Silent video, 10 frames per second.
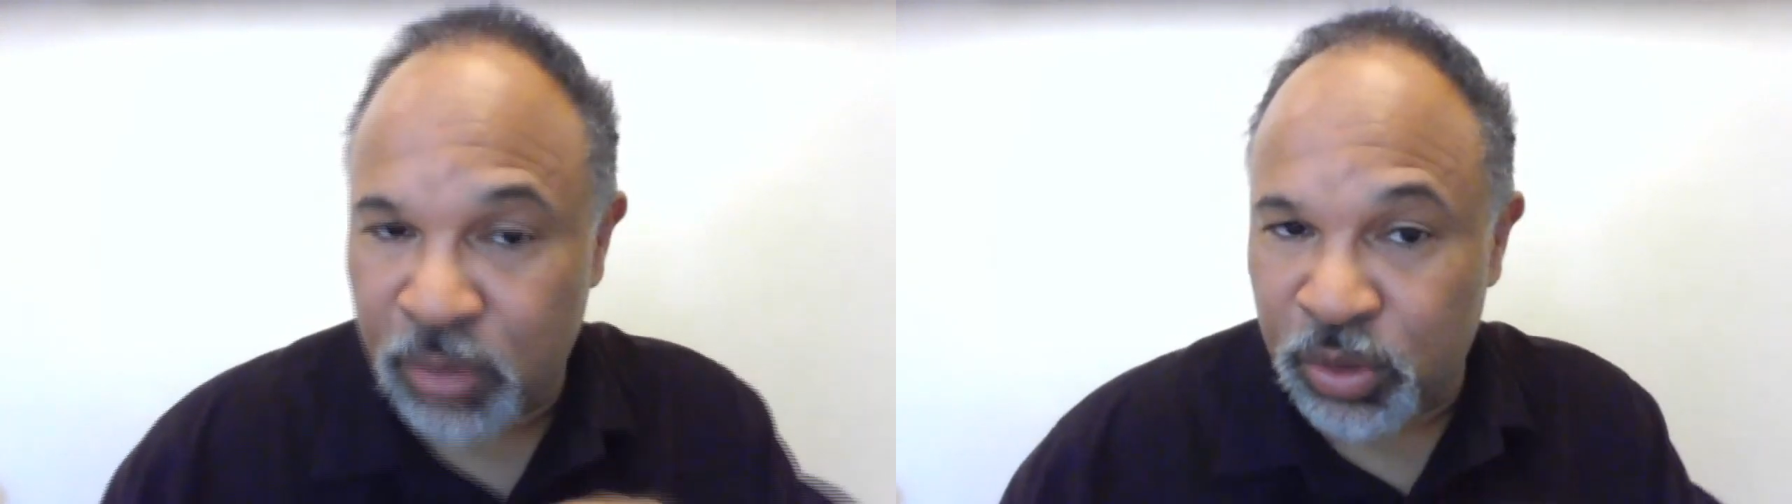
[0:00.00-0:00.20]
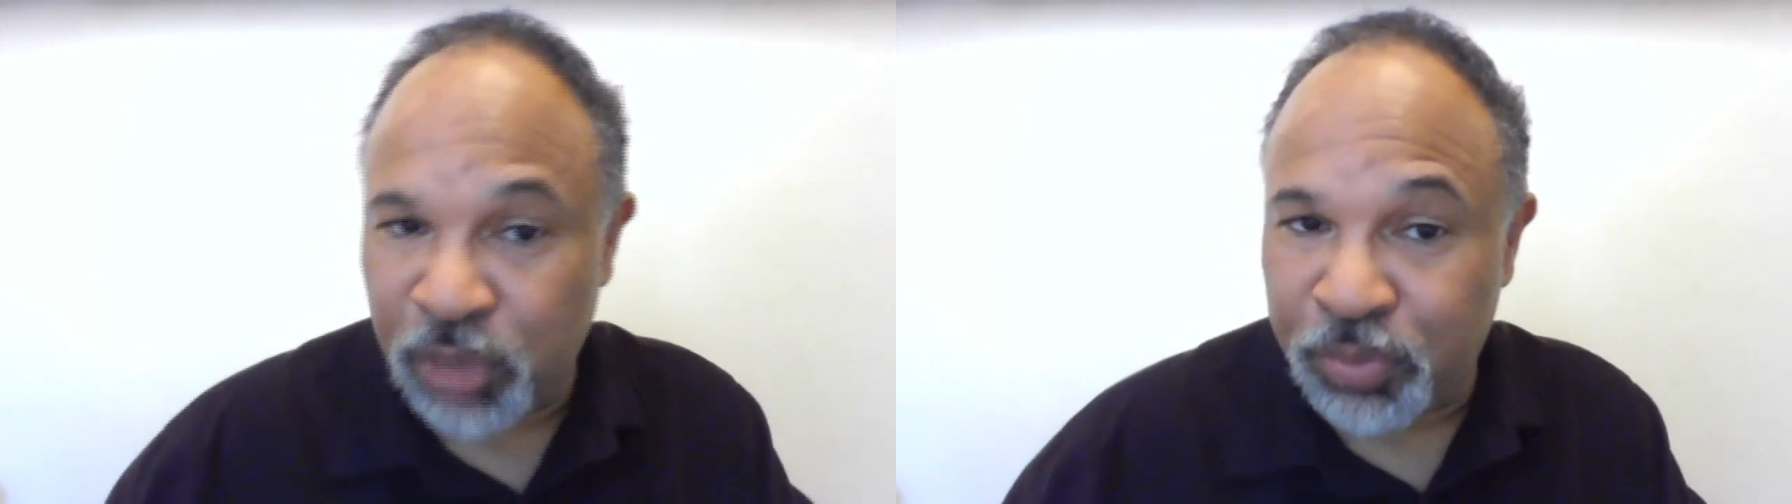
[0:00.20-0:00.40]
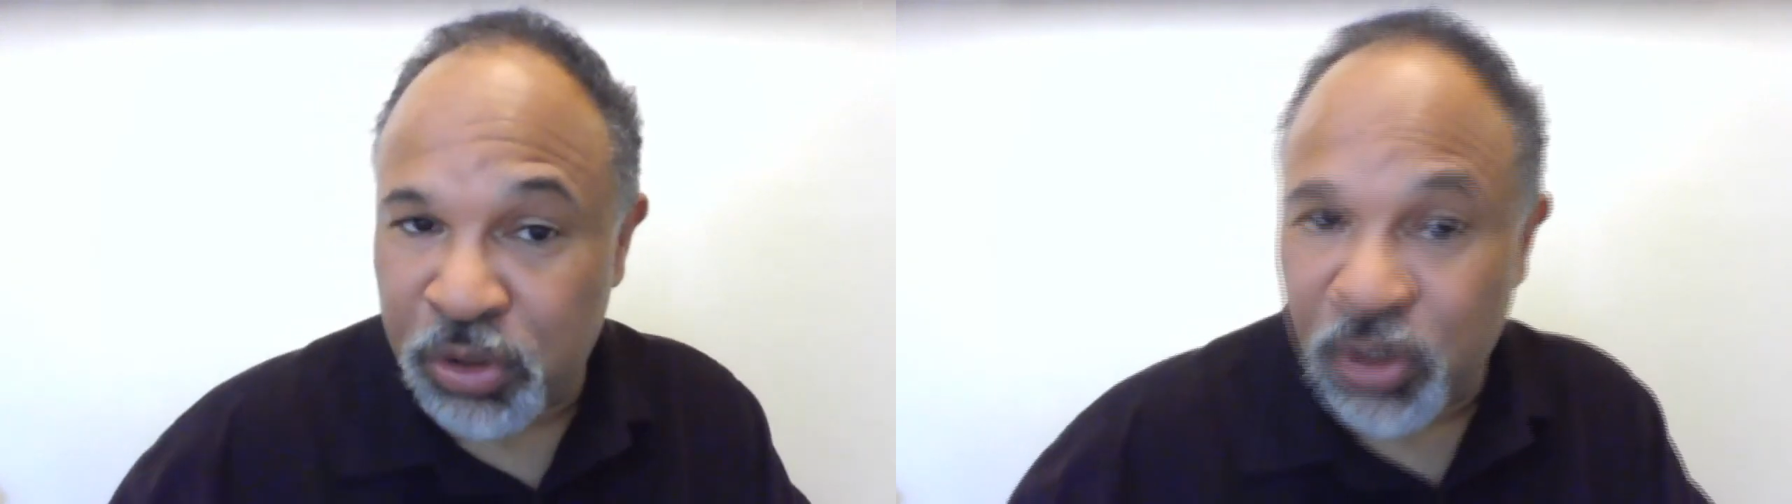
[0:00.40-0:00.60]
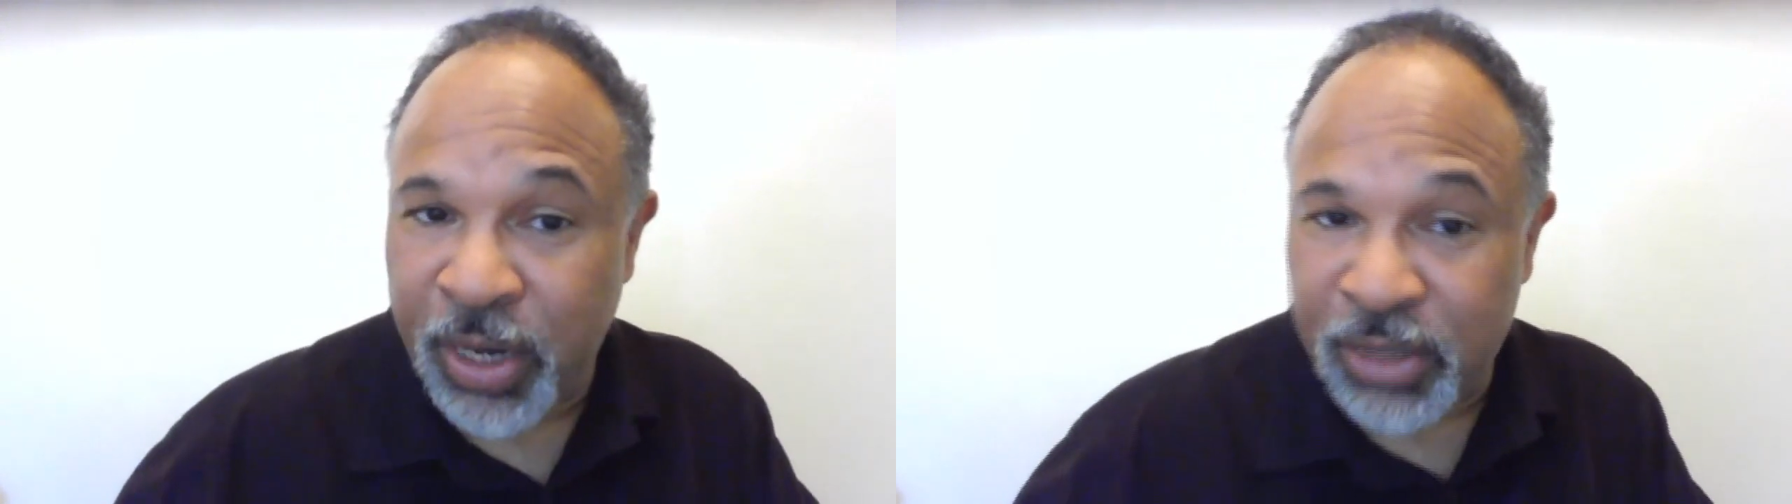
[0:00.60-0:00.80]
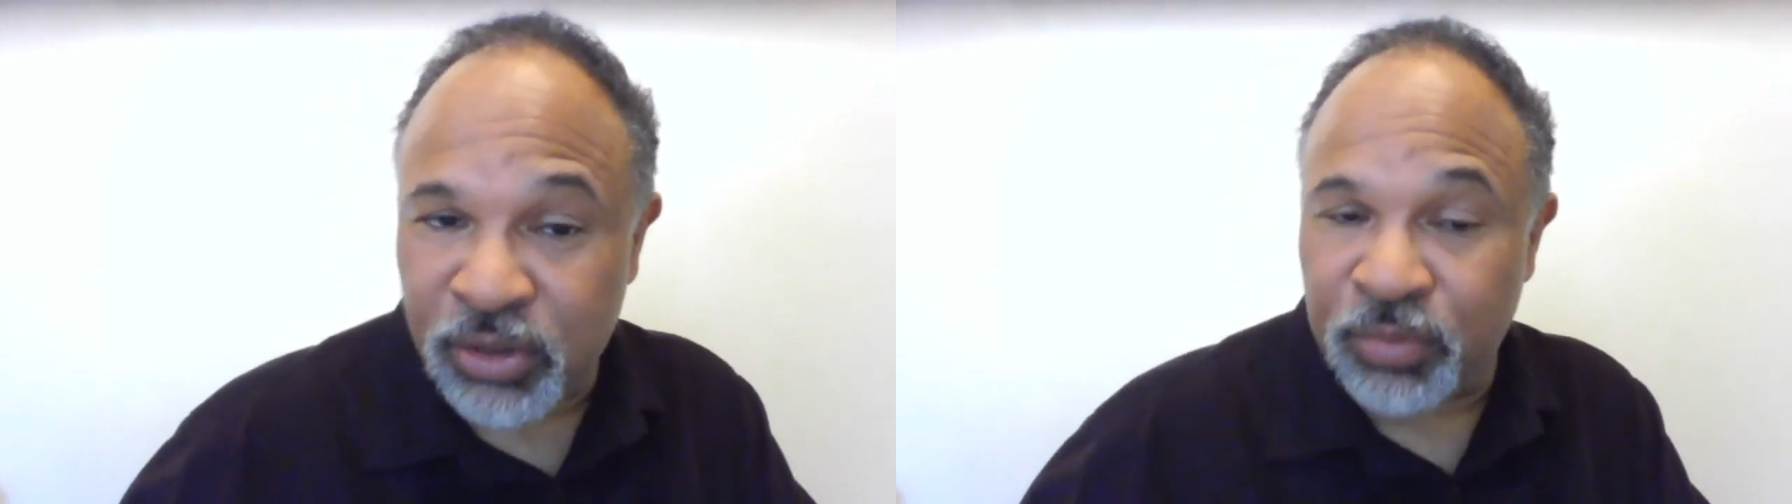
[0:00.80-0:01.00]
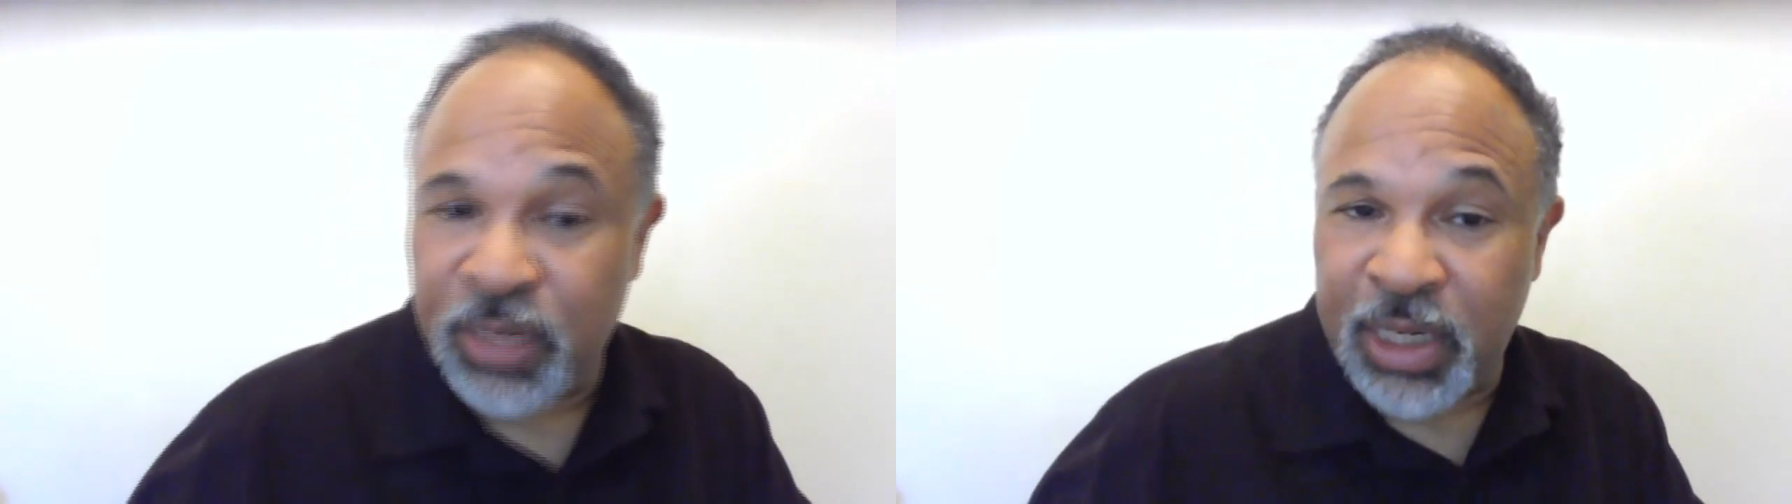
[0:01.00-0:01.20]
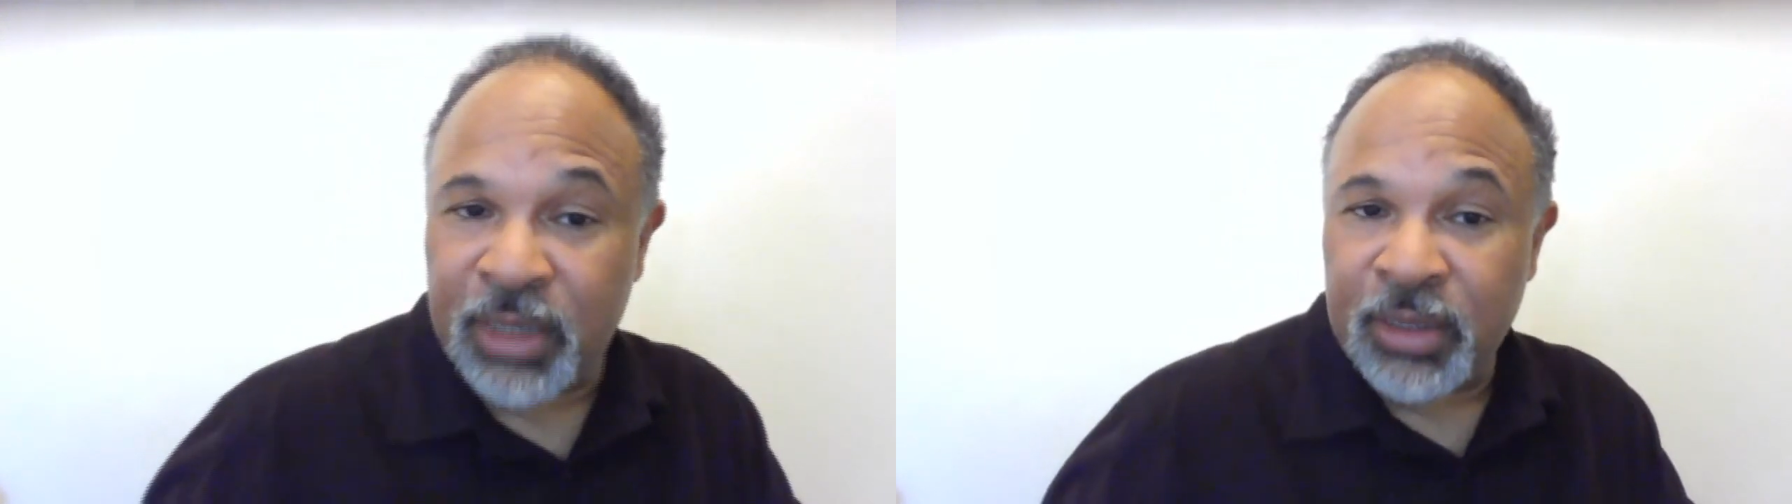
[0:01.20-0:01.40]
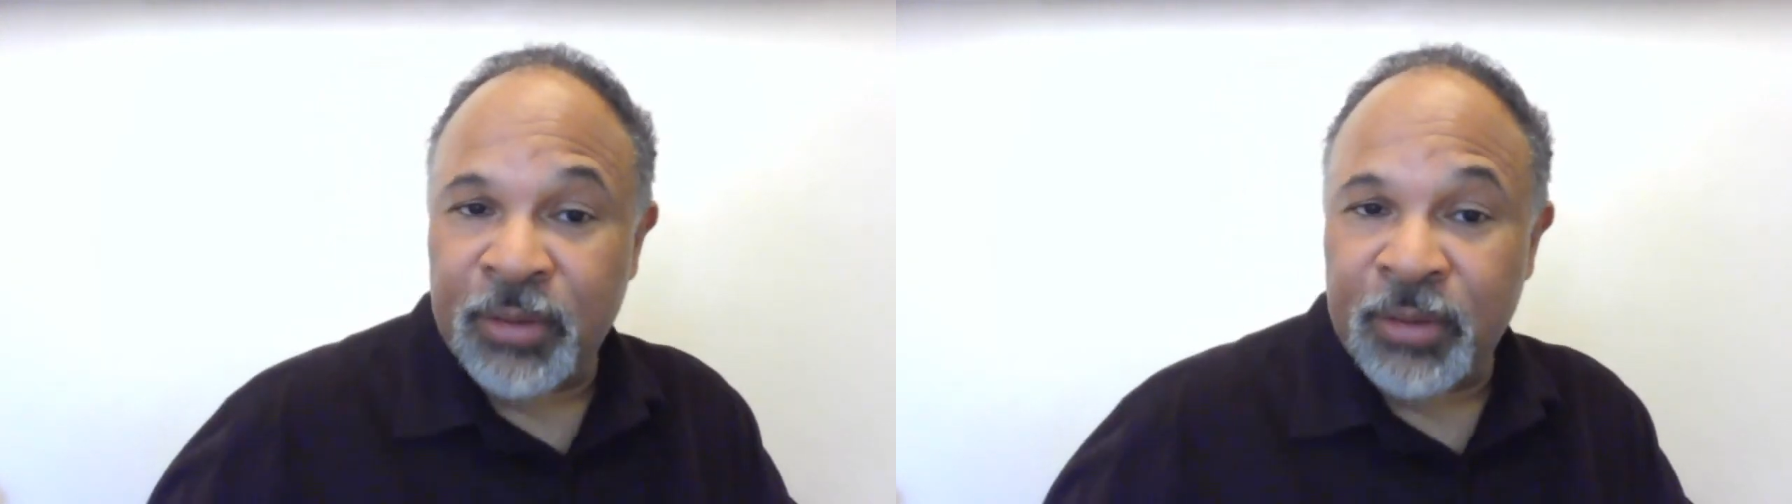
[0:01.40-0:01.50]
When she puts her hands on me,